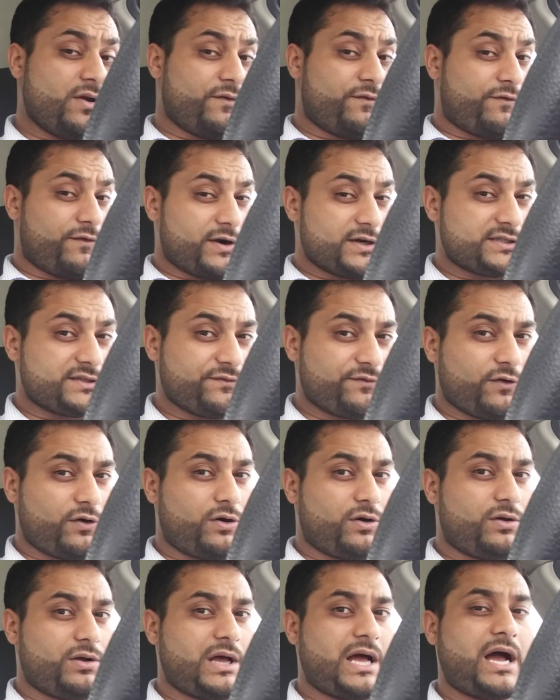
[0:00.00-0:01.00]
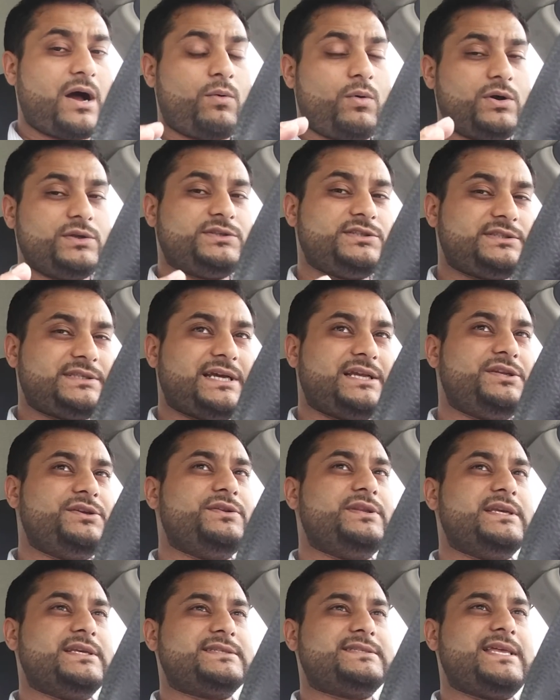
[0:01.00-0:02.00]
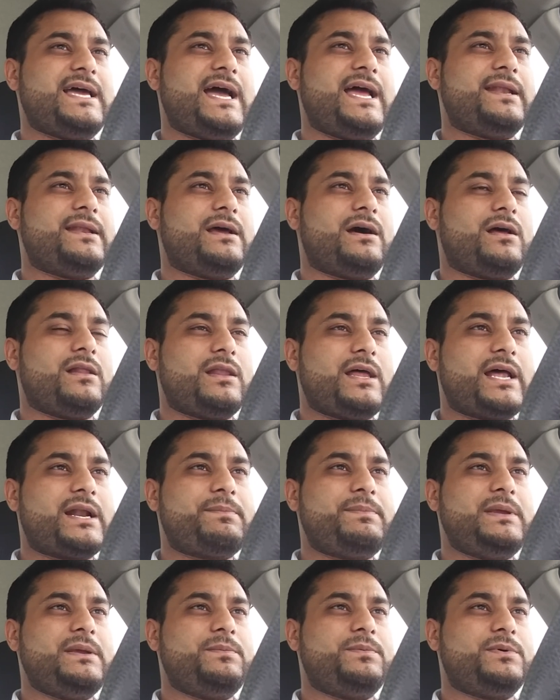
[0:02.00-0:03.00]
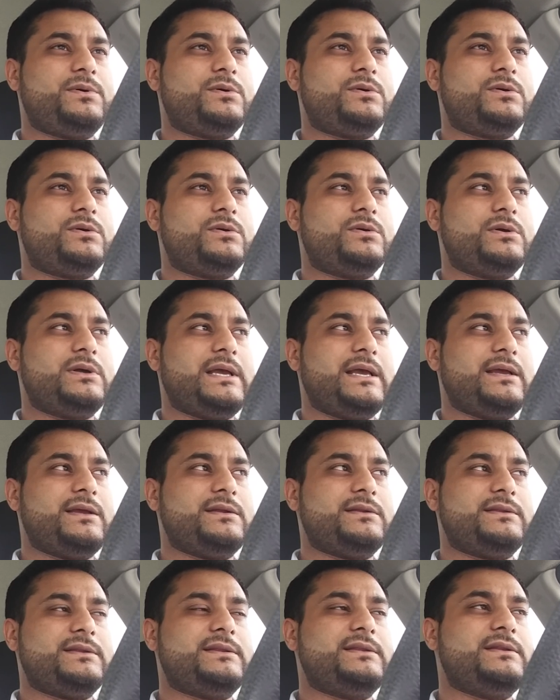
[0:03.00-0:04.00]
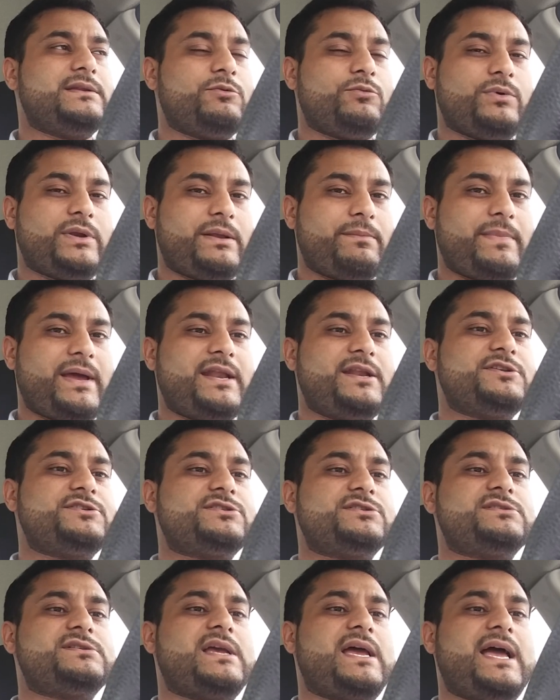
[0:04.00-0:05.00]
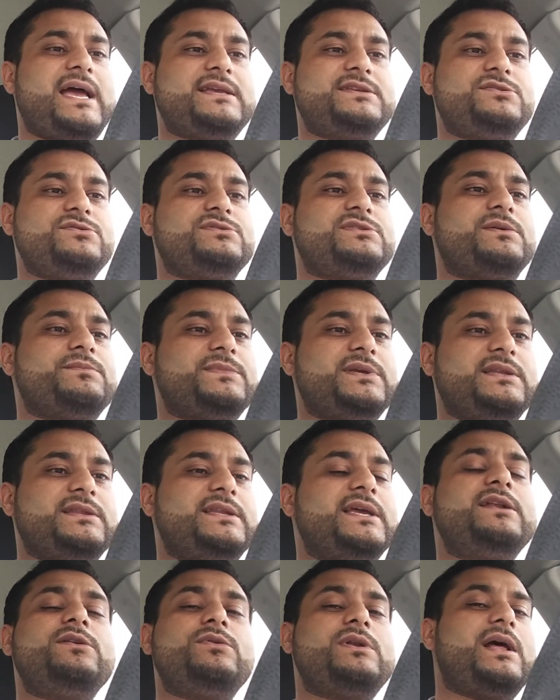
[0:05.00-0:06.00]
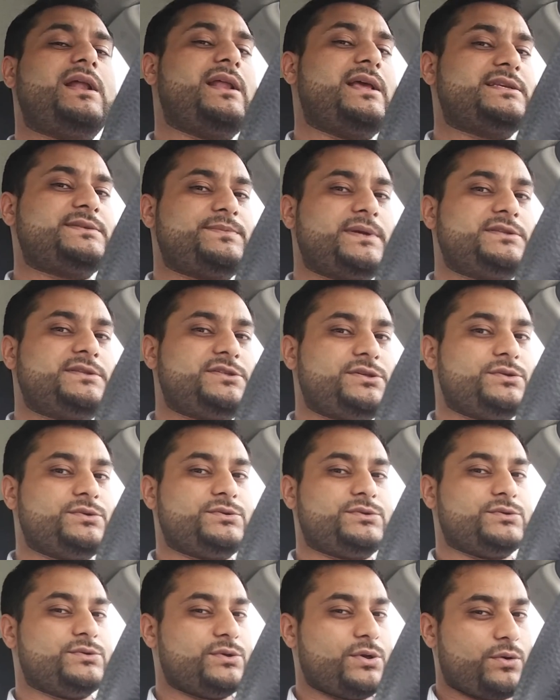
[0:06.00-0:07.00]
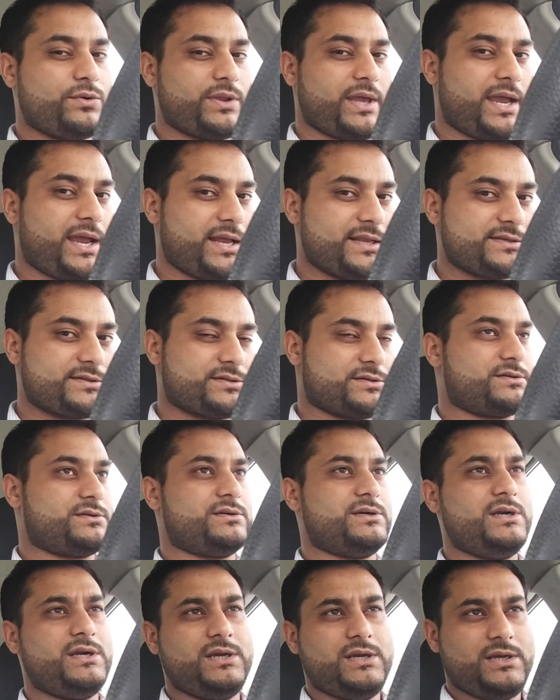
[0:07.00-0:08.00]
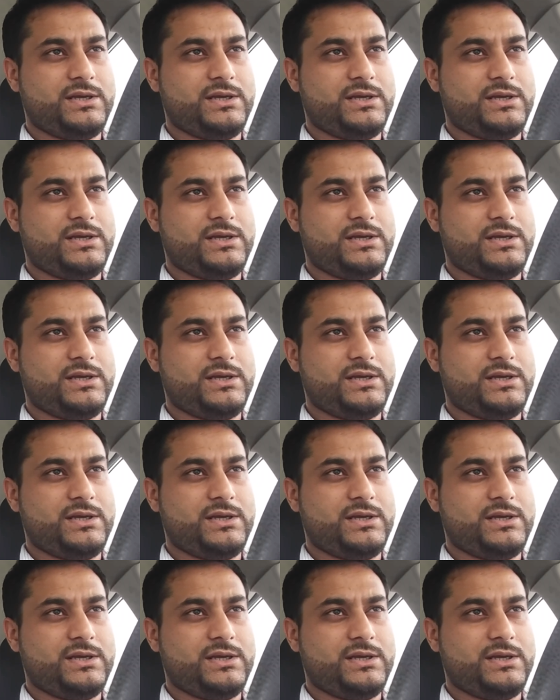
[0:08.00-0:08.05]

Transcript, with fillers: First of all, I want to tell you this that a lot of people, mm, when a manager asks you something, they do not expect you to know the answer.